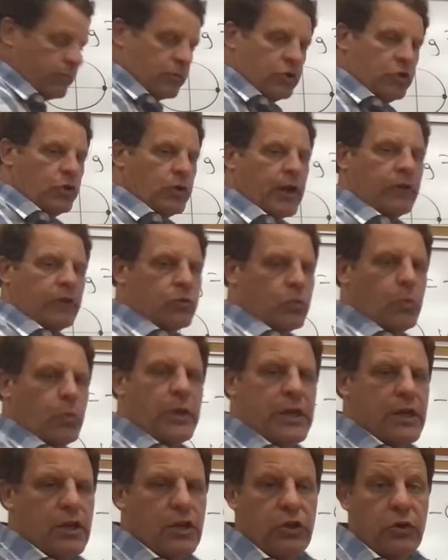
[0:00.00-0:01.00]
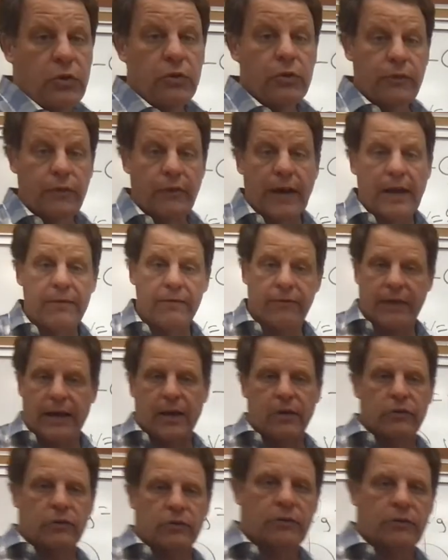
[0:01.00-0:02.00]
You guys, we can use
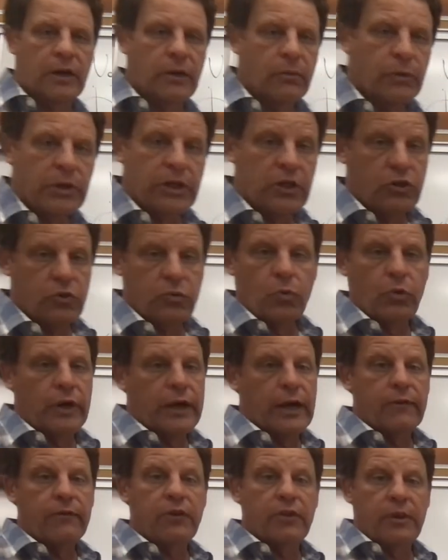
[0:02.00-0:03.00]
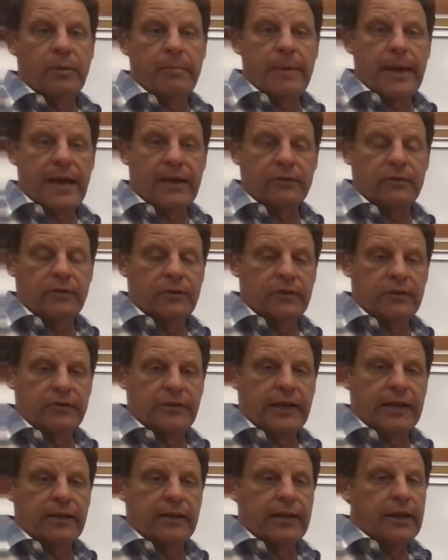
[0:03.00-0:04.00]
5,000, right? We could, whatever the mass of the
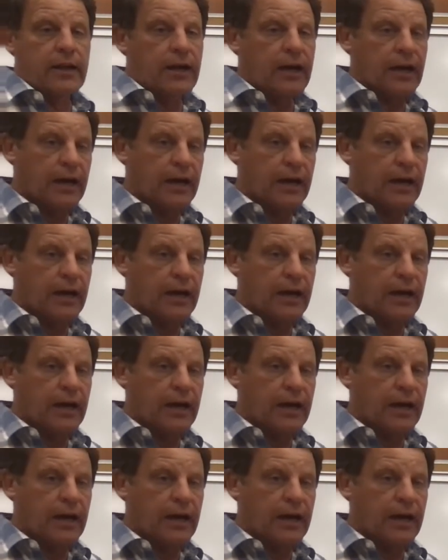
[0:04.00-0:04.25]
satellite.